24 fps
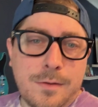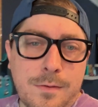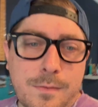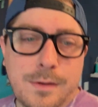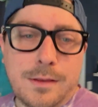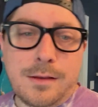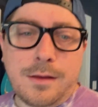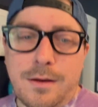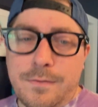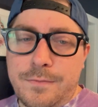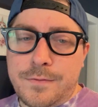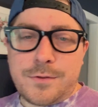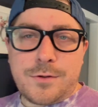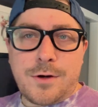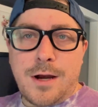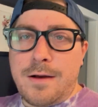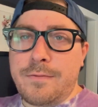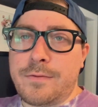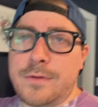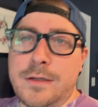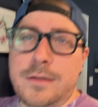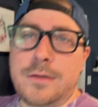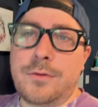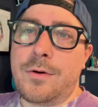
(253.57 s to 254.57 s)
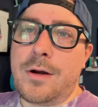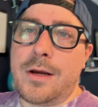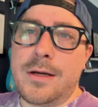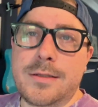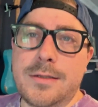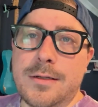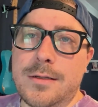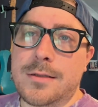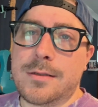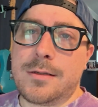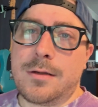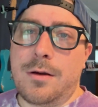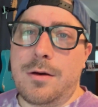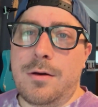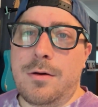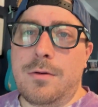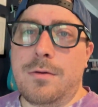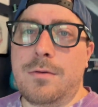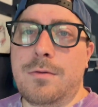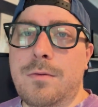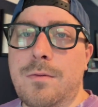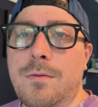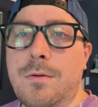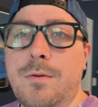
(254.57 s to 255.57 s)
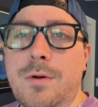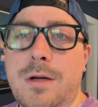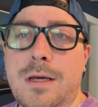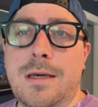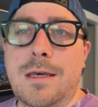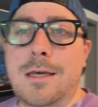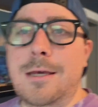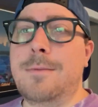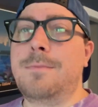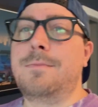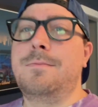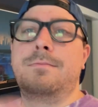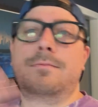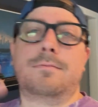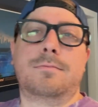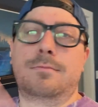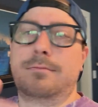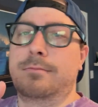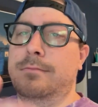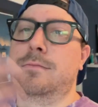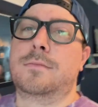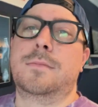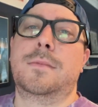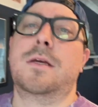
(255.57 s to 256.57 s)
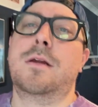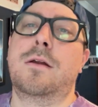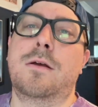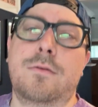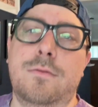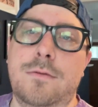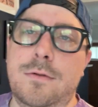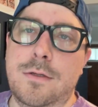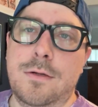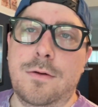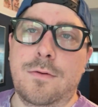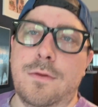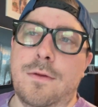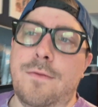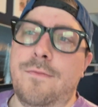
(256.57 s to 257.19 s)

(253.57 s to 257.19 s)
We love traveling to races, so we want to keep, doing the